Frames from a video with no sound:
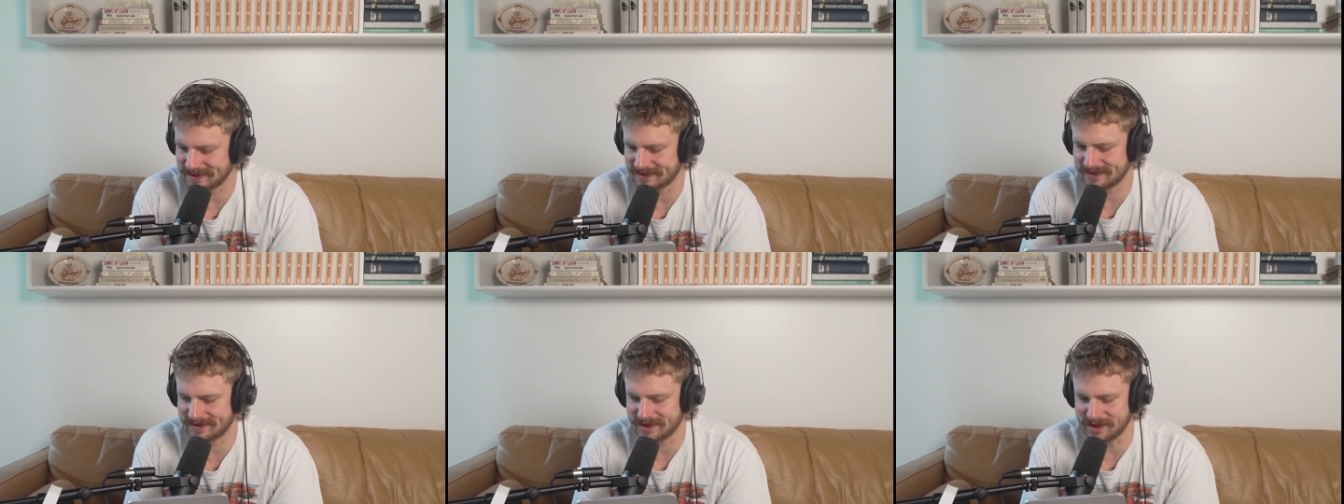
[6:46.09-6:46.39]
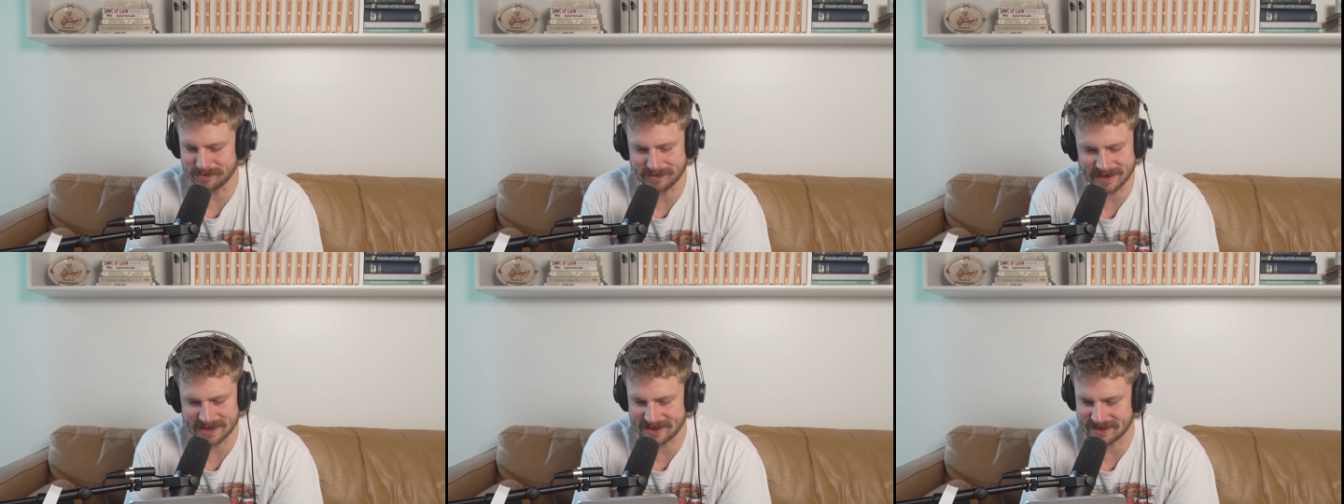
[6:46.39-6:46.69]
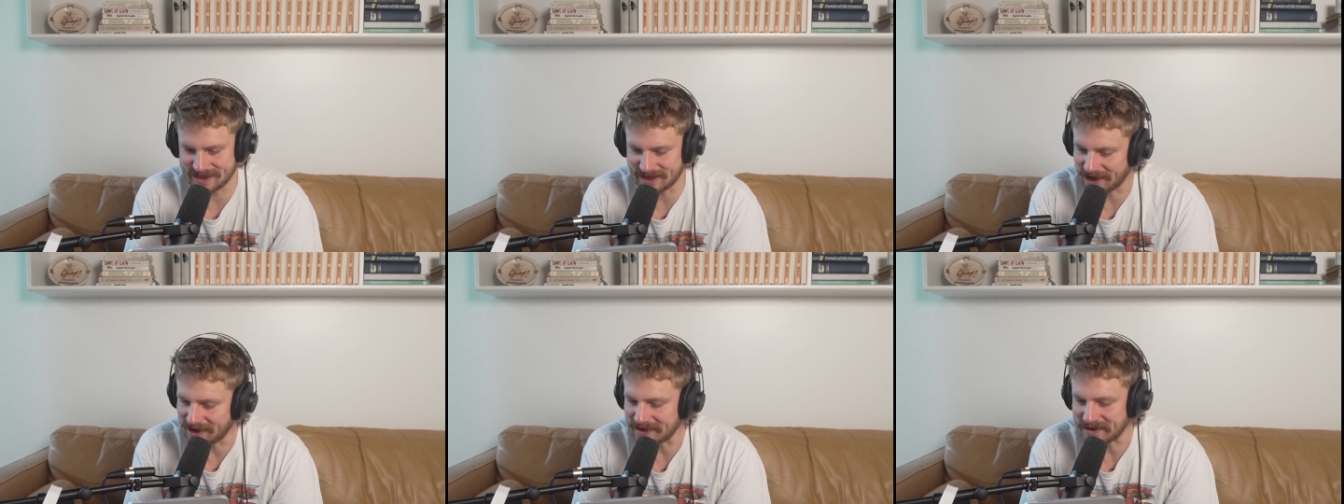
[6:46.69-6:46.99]
You mean
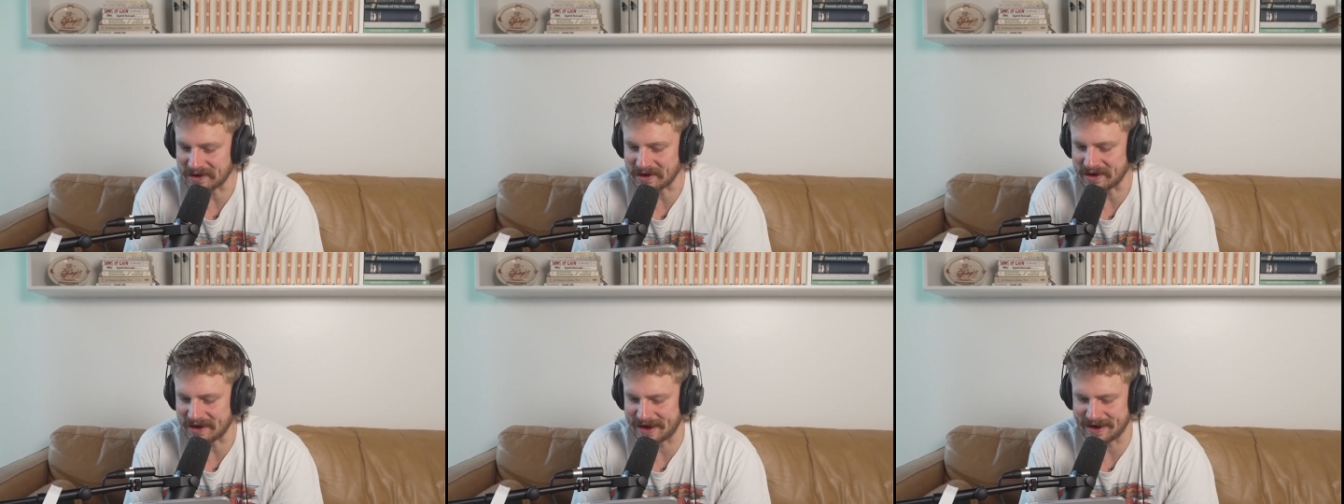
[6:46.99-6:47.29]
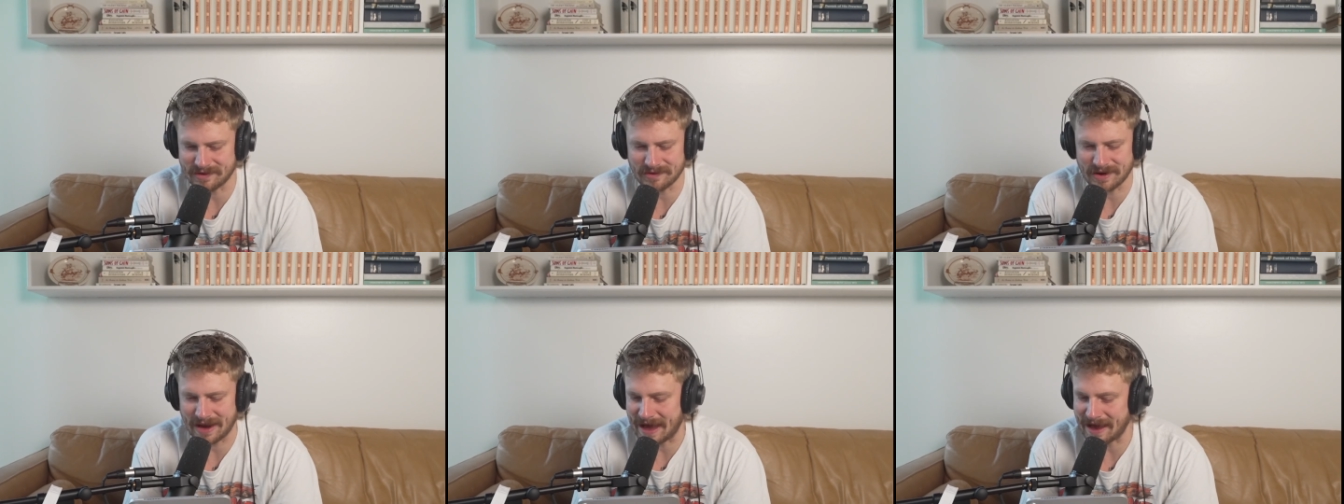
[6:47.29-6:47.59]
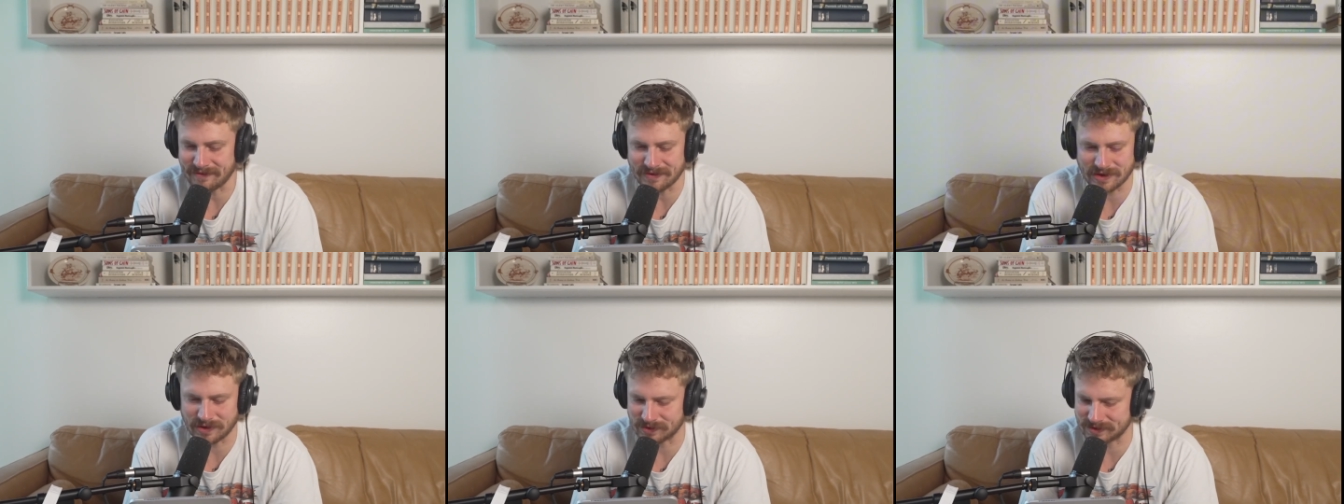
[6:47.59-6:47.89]
younger? I don't
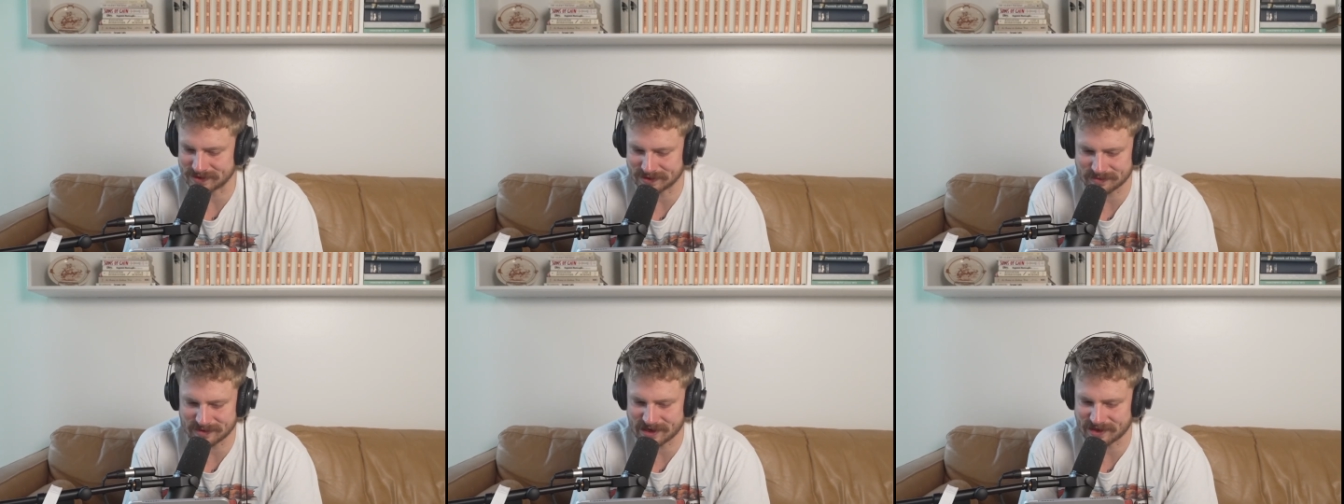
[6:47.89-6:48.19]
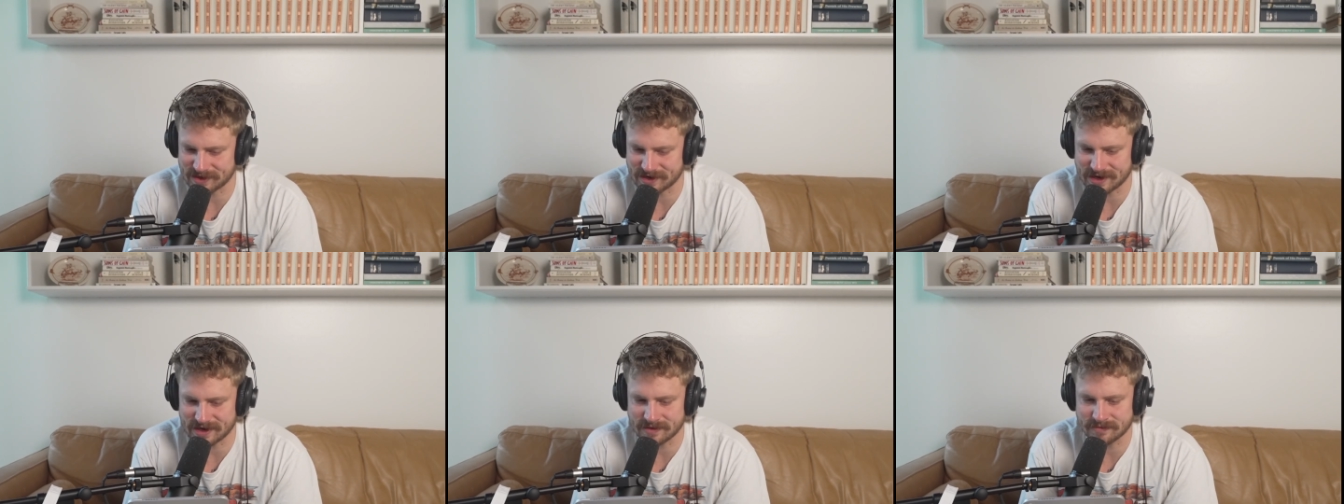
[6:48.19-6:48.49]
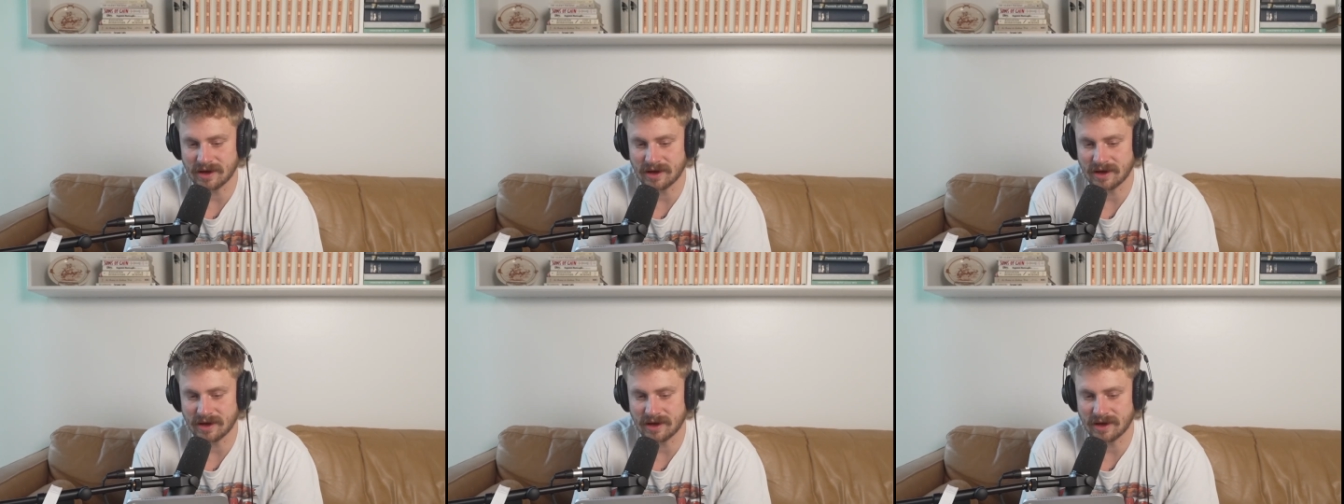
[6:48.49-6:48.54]
have an older brother.